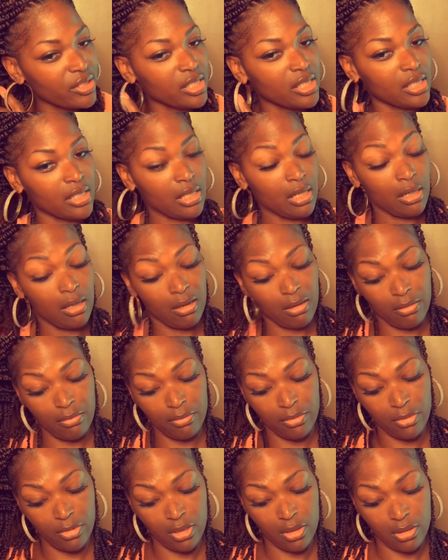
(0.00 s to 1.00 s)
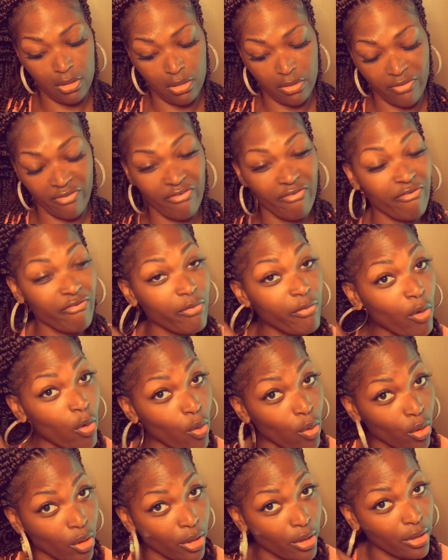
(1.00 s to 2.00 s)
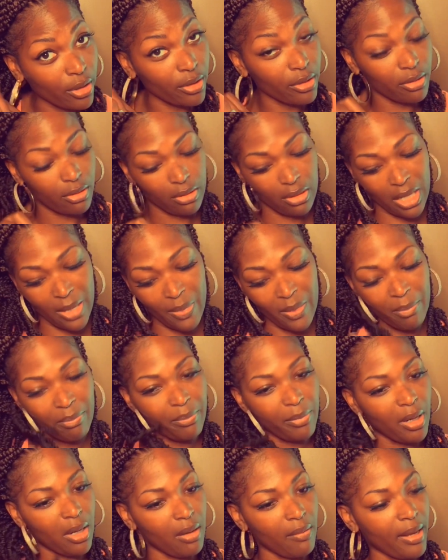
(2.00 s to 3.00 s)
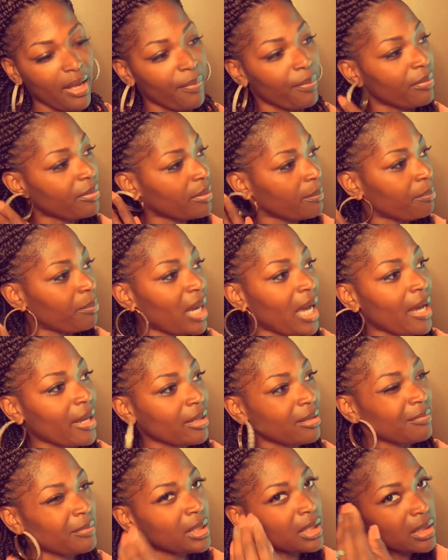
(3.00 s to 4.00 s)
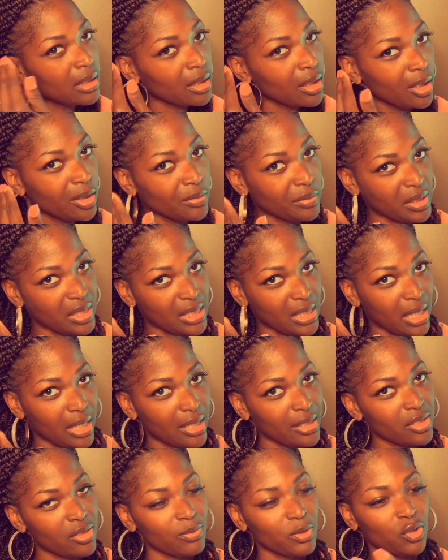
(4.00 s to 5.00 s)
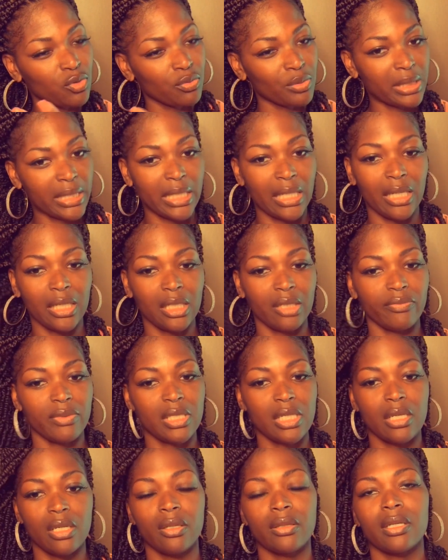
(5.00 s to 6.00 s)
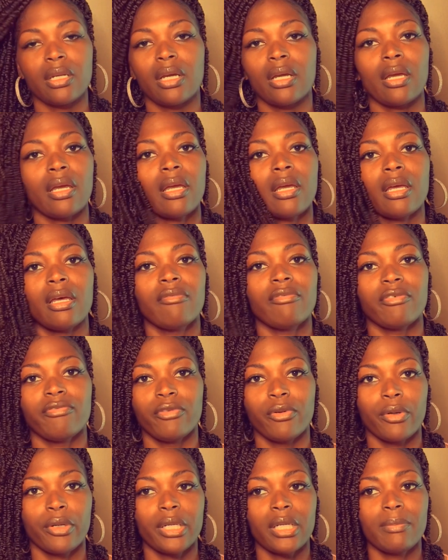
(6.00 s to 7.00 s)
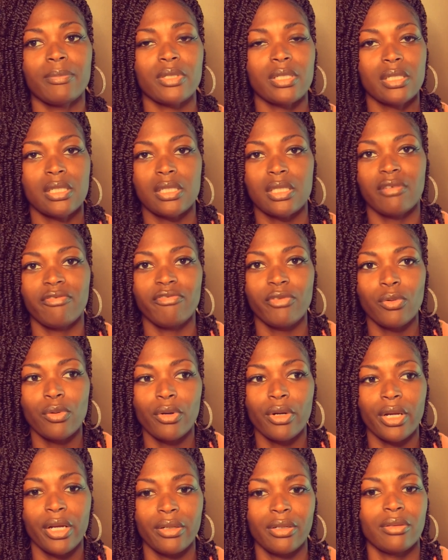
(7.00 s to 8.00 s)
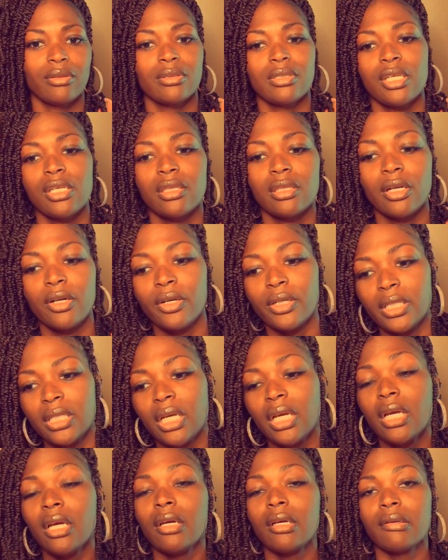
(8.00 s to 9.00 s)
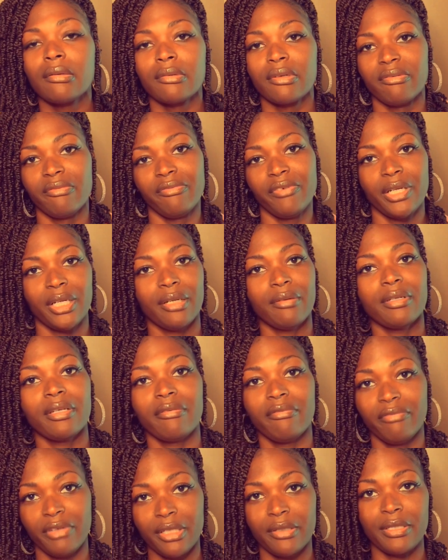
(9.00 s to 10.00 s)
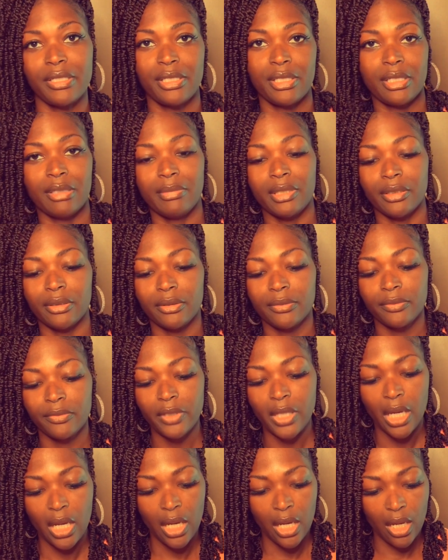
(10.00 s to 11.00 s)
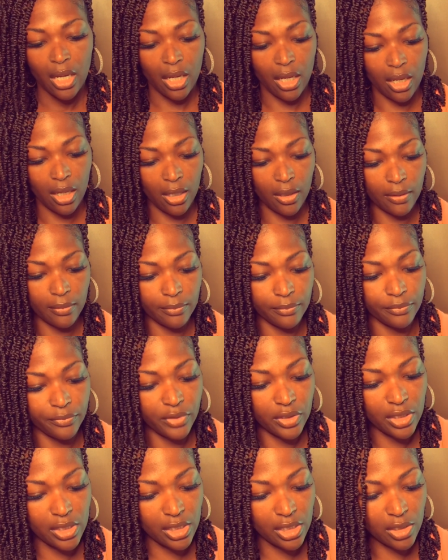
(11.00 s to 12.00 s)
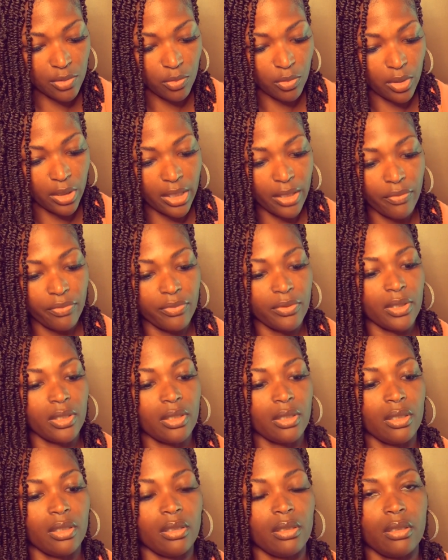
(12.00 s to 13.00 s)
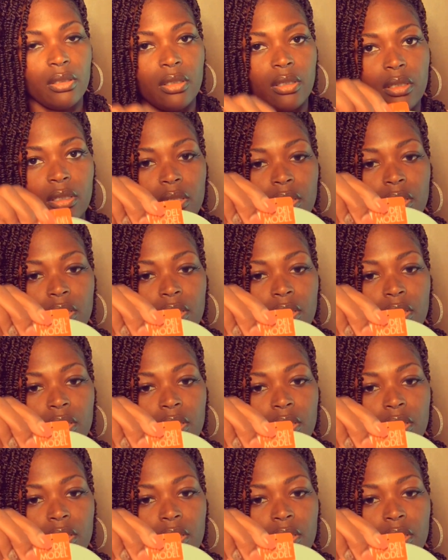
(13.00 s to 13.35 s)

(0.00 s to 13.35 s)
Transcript: some 4 in the bottom and along the sides, but you really can't even tell that I have a 4 in because the 4 and the T30 were very, very similar. This is what the